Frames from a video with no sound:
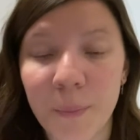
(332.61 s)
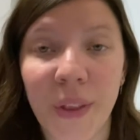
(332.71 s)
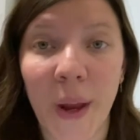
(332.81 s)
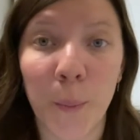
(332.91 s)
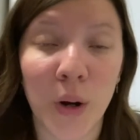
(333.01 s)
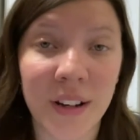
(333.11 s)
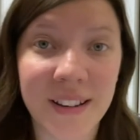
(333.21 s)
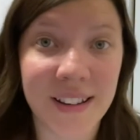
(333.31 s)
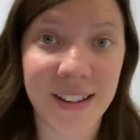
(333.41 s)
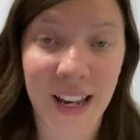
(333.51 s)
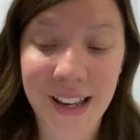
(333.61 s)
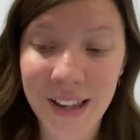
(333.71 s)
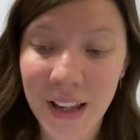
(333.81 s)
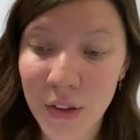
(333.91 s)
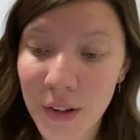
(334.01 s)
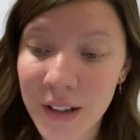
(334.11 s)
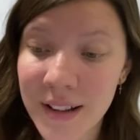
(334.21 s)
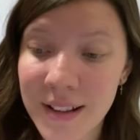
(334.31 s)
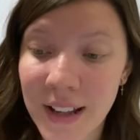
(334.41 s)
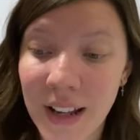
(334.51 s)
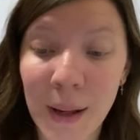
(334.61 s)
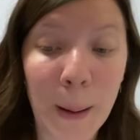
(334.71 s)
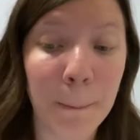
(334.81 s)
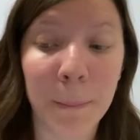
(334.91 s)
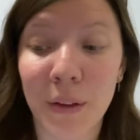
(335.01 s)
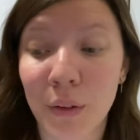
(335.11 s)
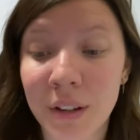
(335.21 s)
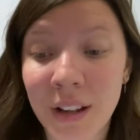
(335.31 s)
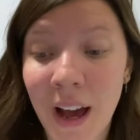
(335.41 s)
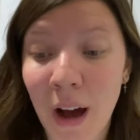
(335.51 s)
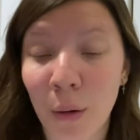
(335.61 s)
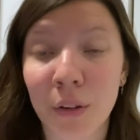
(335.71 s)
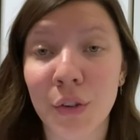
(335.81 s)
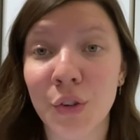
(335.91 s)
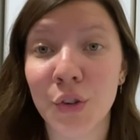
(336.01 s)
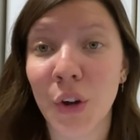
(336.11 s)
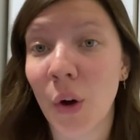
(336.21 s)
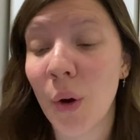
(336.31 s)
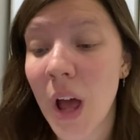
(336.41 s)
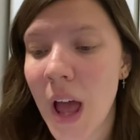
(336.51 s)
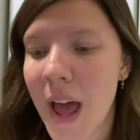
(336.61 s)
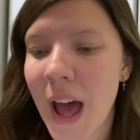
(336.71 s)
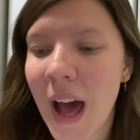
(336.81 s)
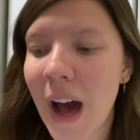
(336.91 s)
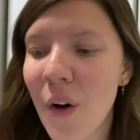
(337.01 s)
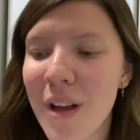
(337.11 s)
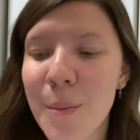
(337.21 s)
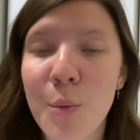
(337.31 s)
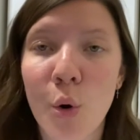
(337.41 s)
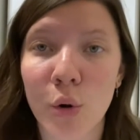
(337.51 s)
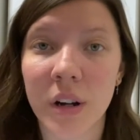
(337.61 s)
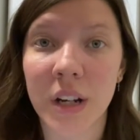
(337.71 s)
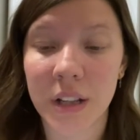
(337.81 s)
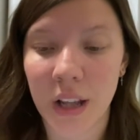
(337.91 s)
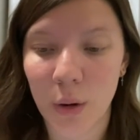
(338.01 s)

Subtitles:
They wanted to stay together in the city and build a tower to show how important they